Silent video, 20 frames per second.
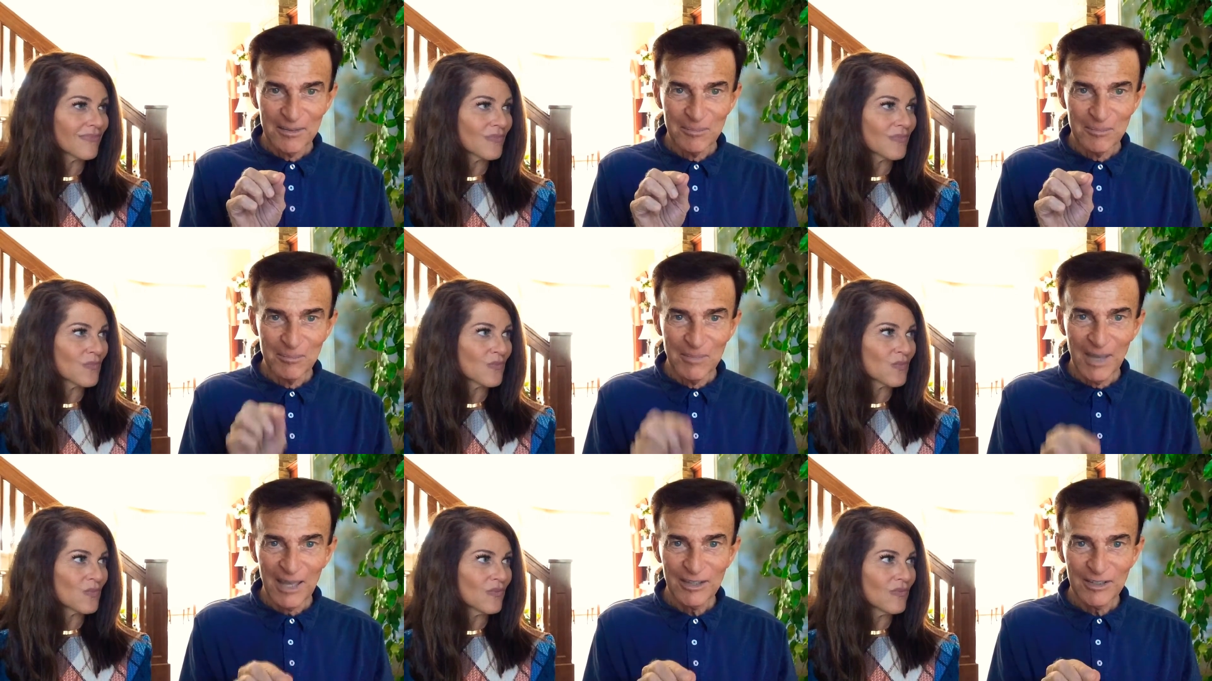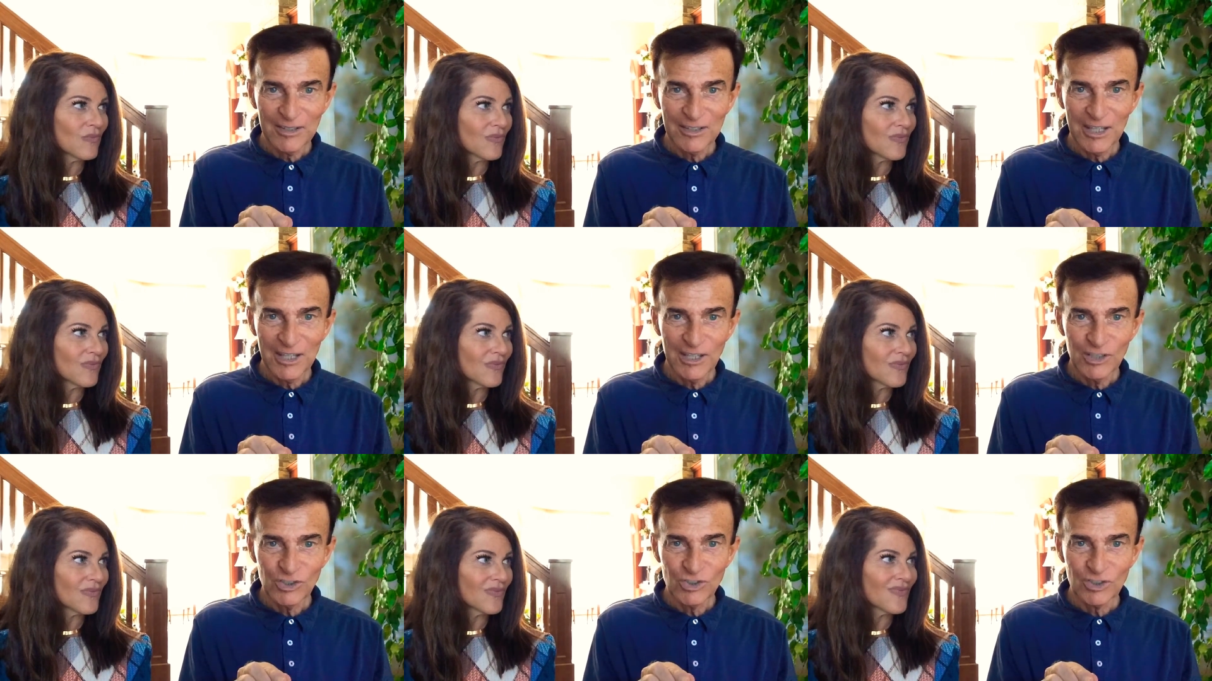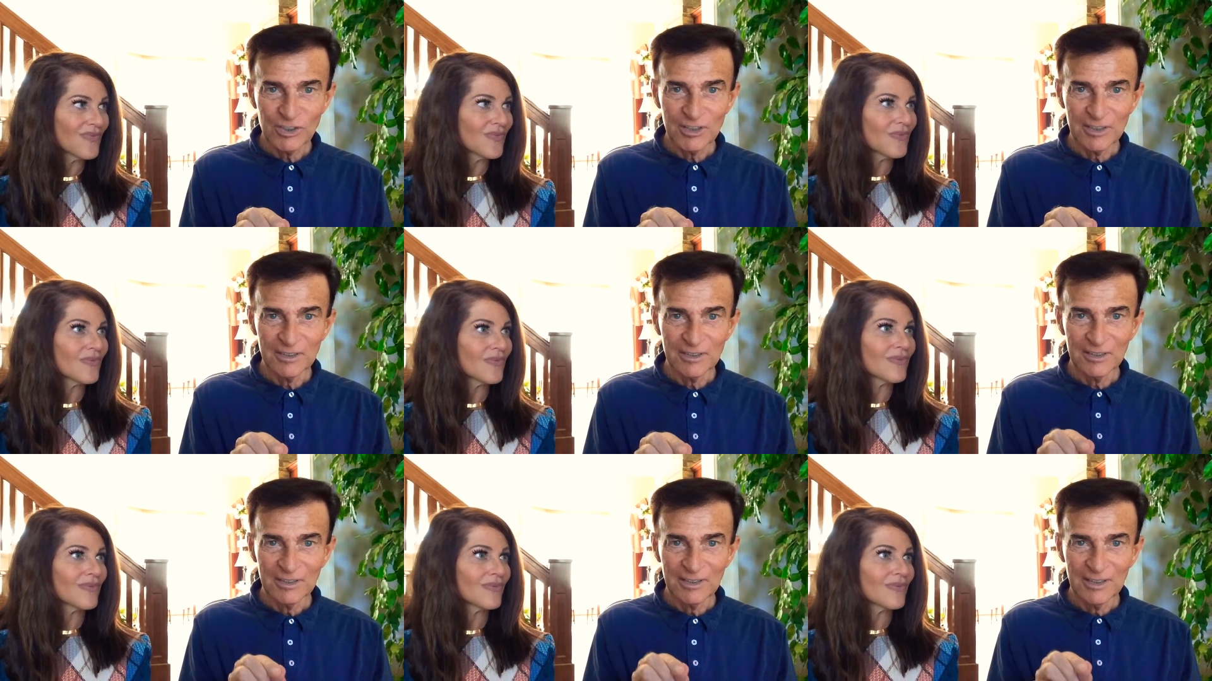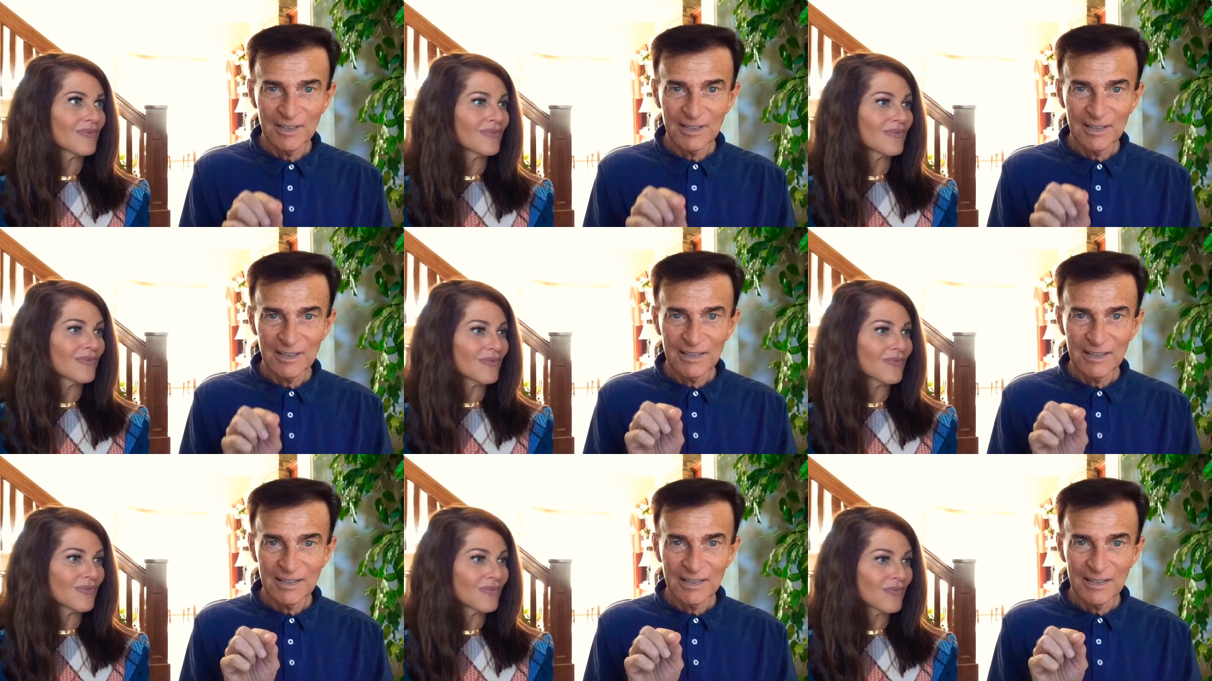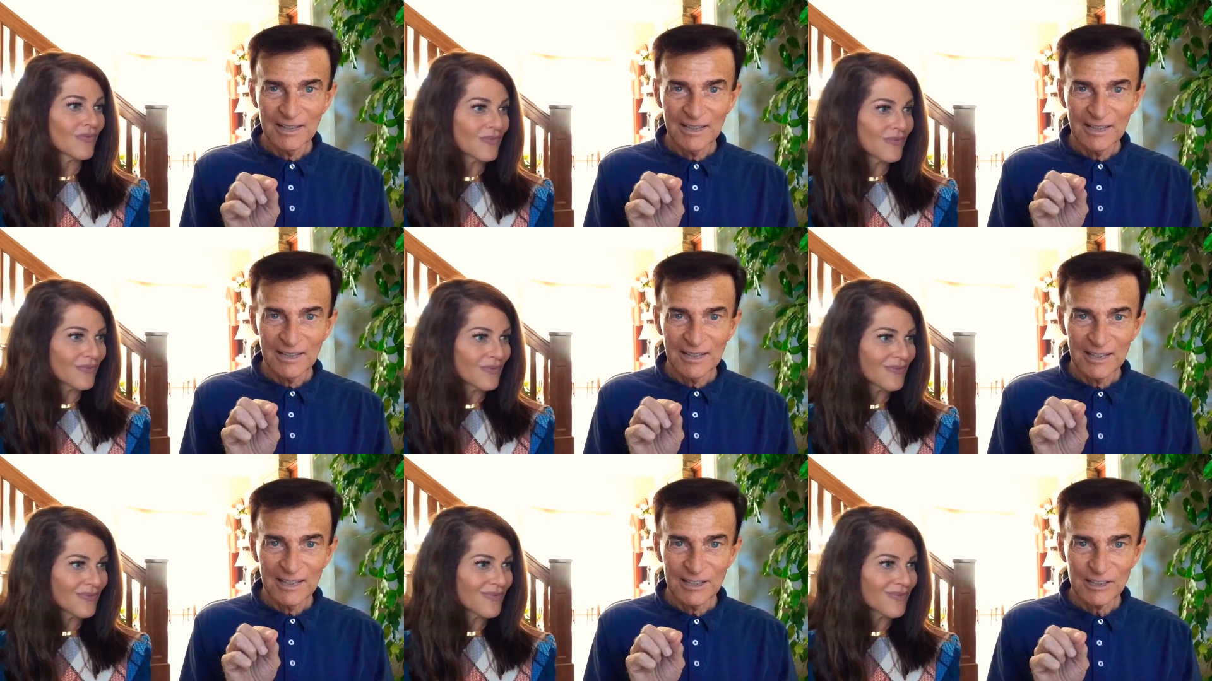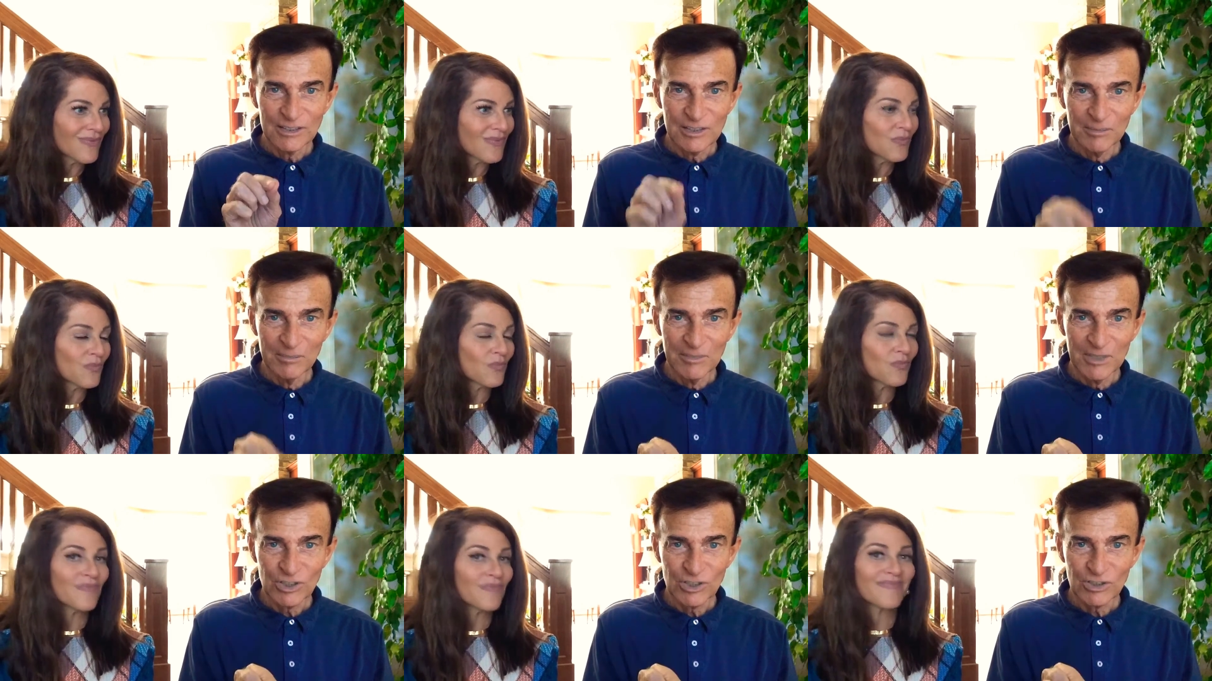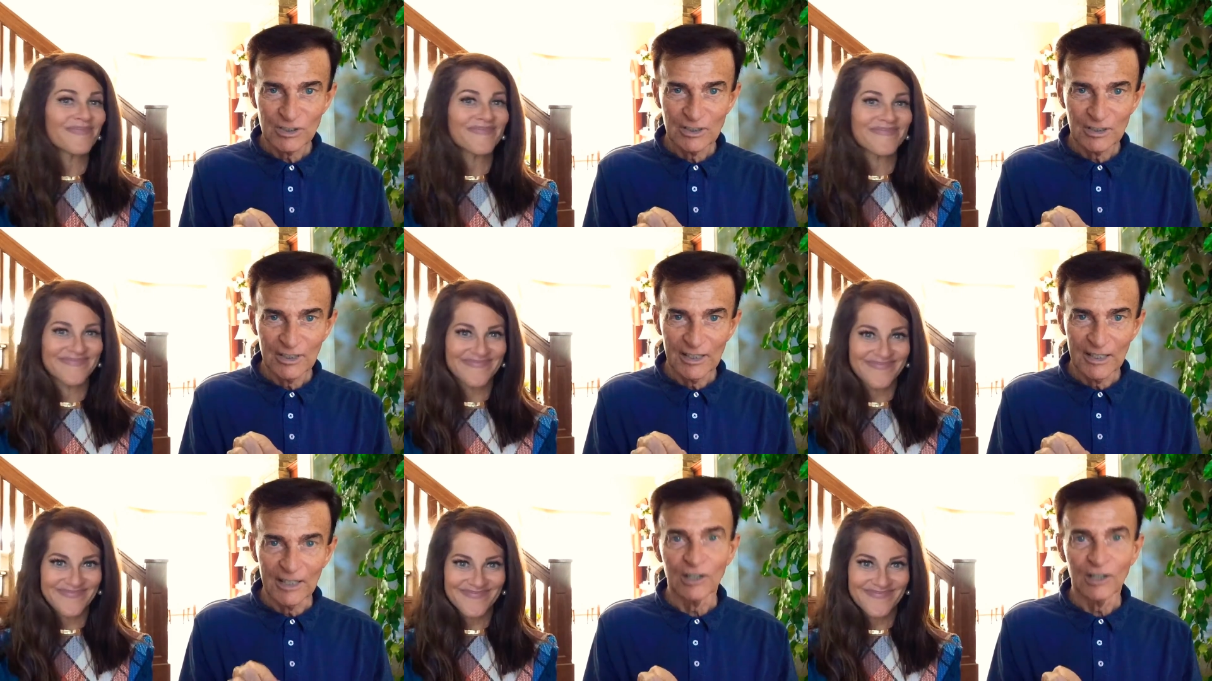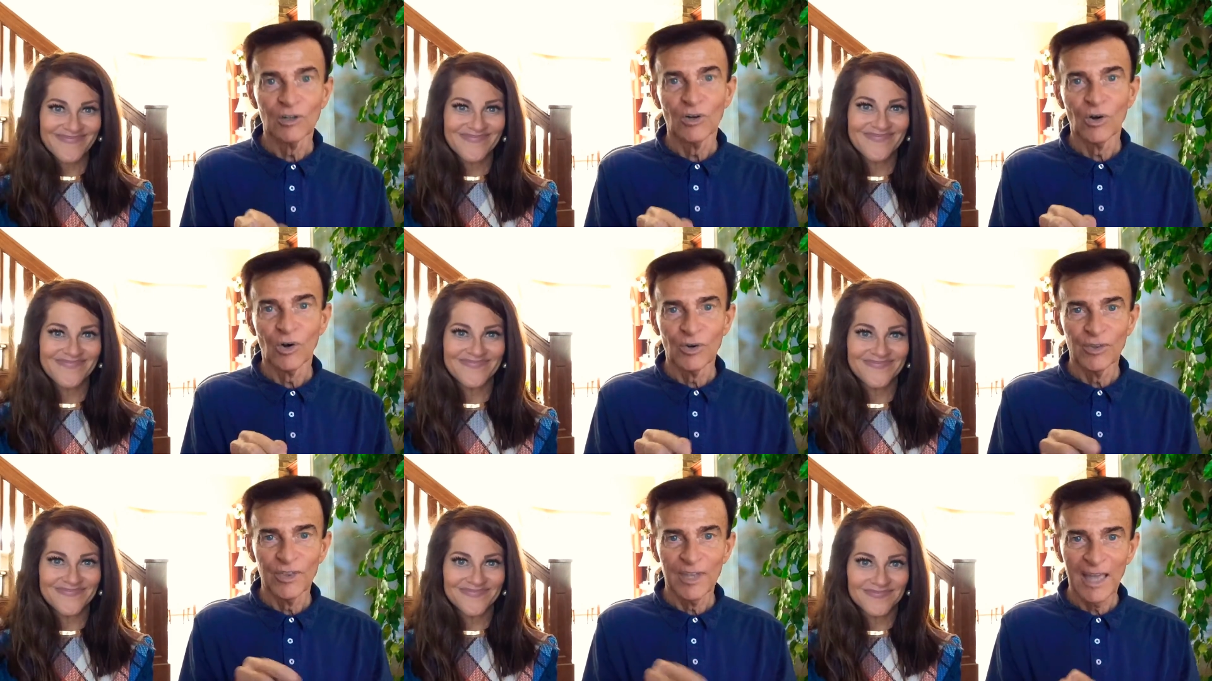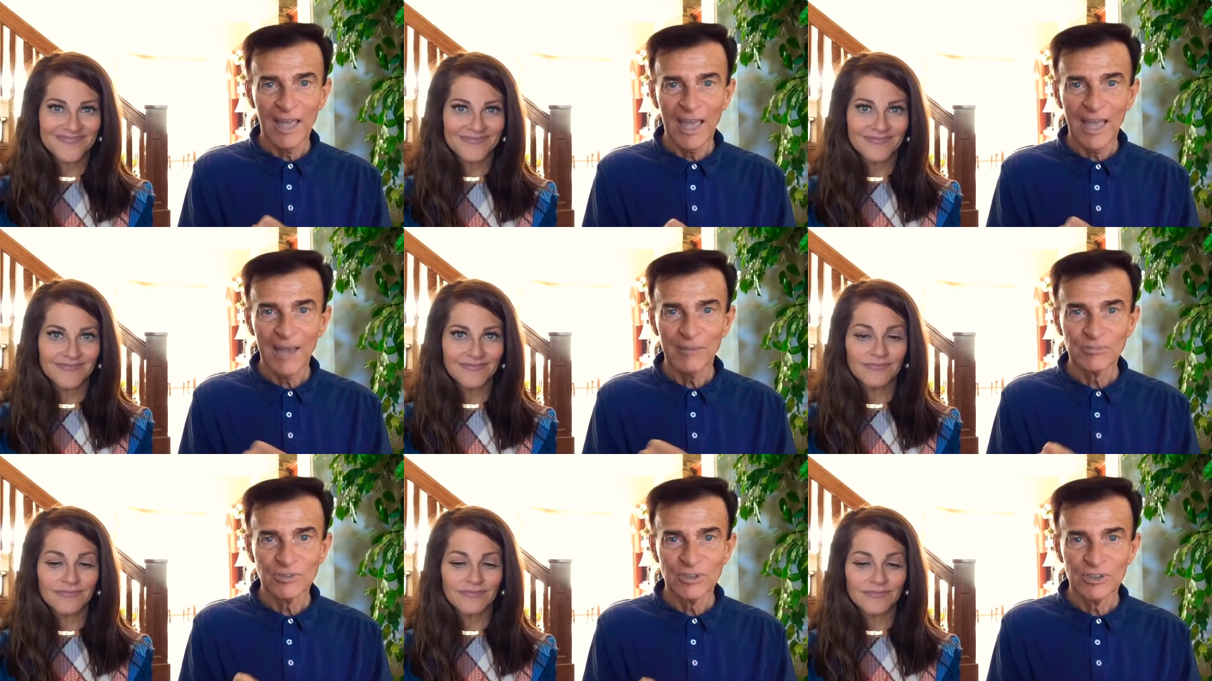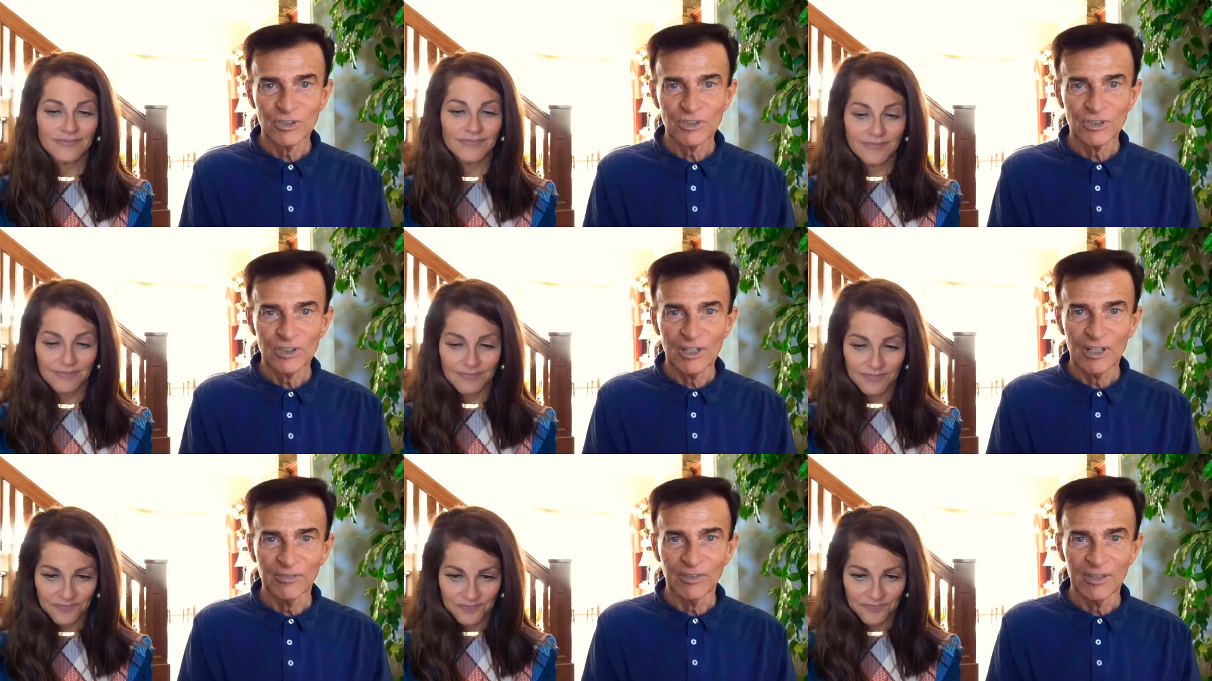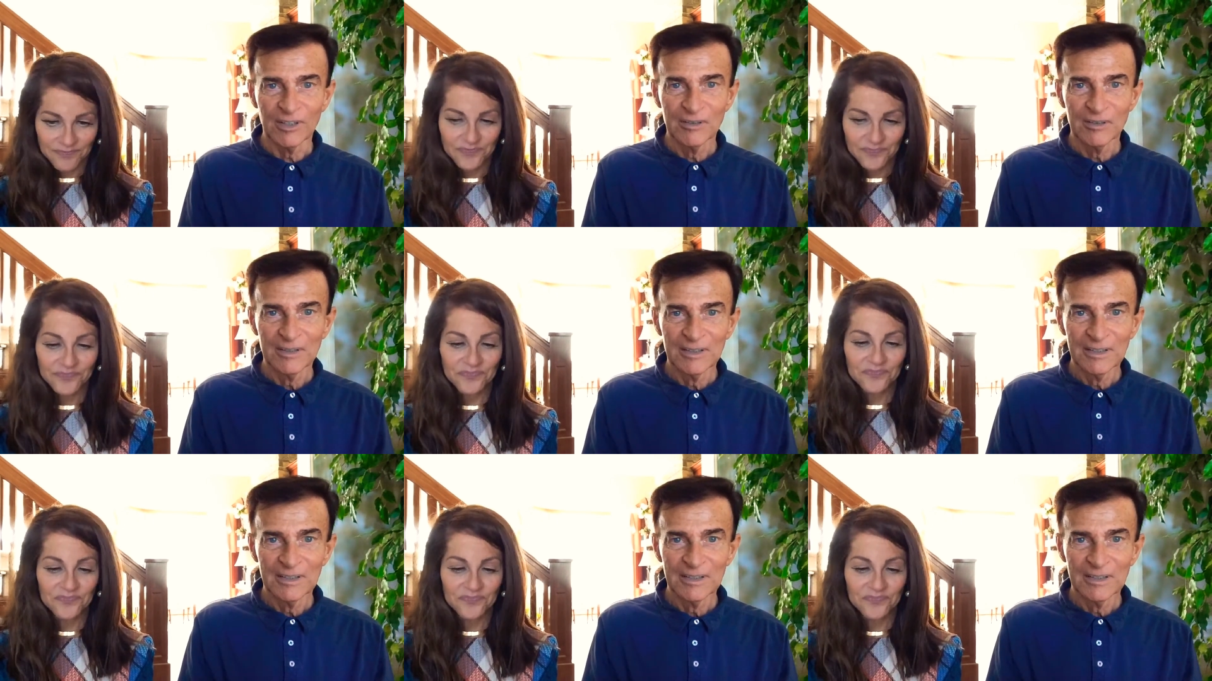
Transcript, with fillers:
Speaker 1: meditation is the missing link mm-hmm. or the mm-hmm. absence of it.